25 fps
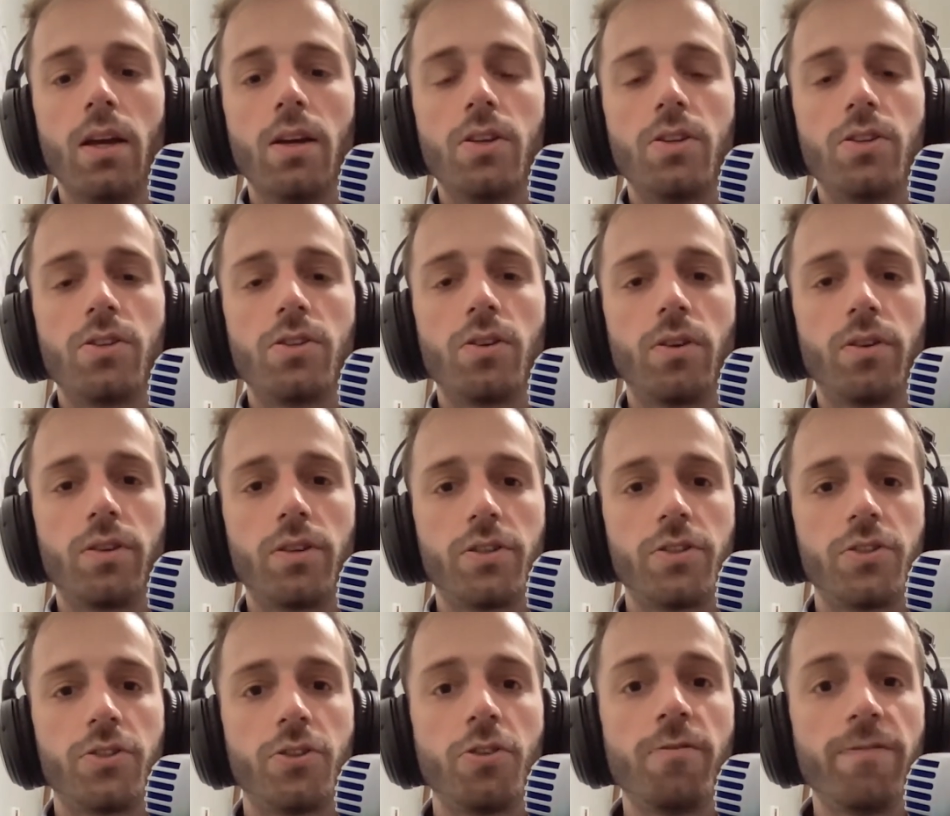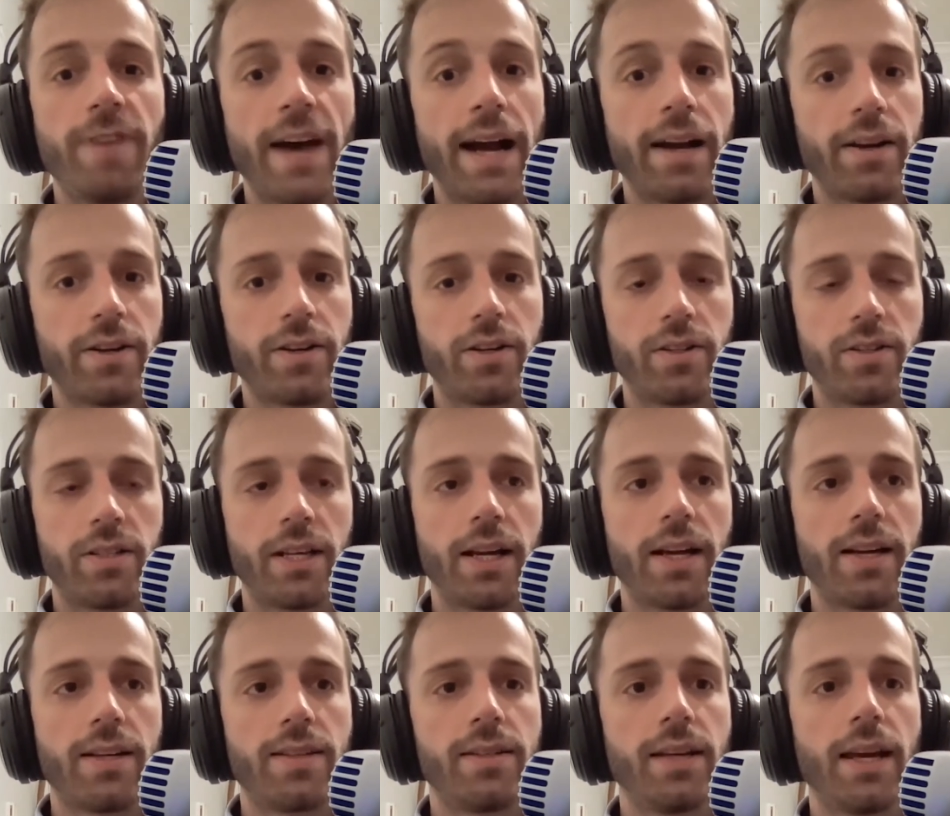So there's two factors,
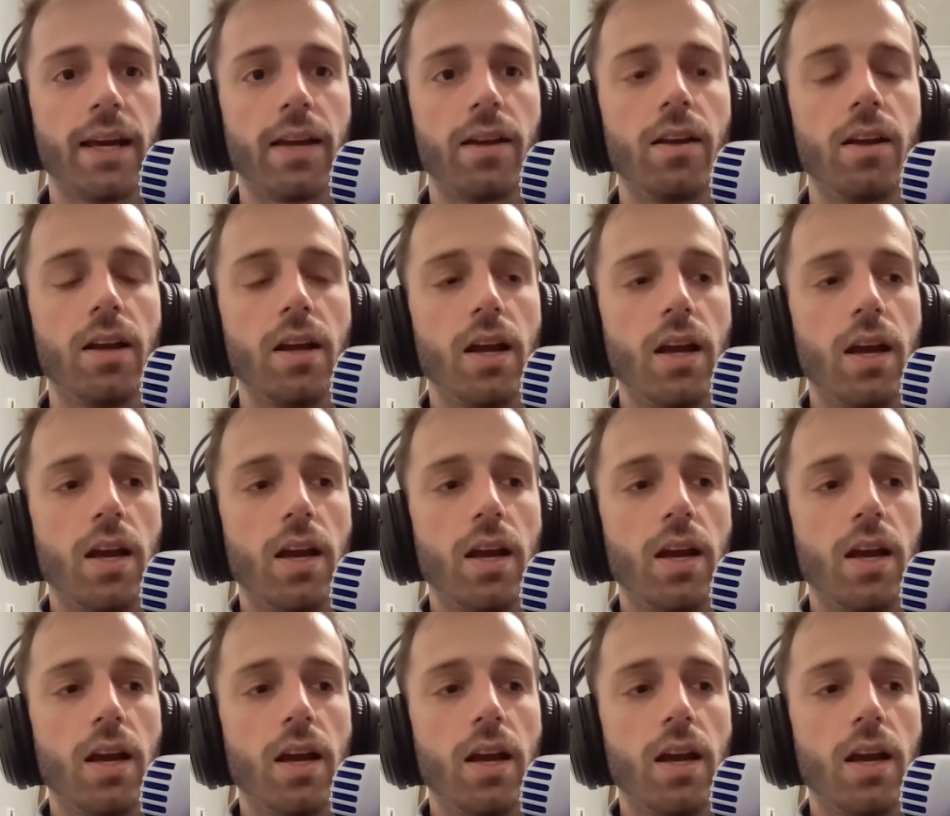like I said.